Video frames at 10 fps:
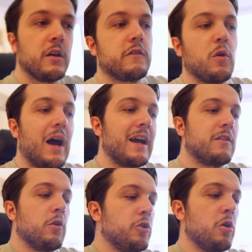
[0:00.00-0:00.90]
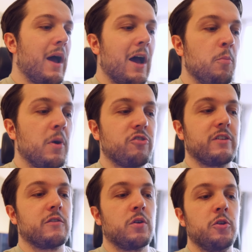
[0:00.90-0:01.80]
So I don't know how much
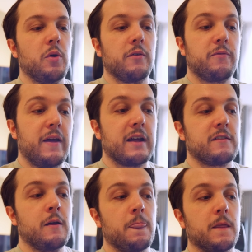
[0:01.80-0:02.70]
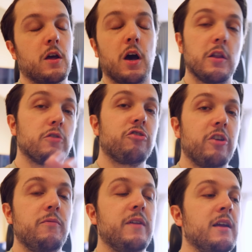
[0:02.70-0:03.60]
that's going to affect color
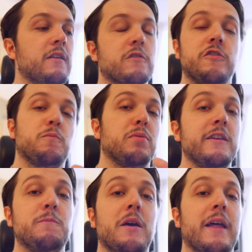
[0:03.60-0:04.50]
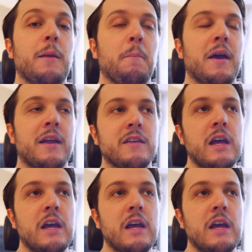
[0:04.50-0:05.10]
shifting. So just please bear that in mind.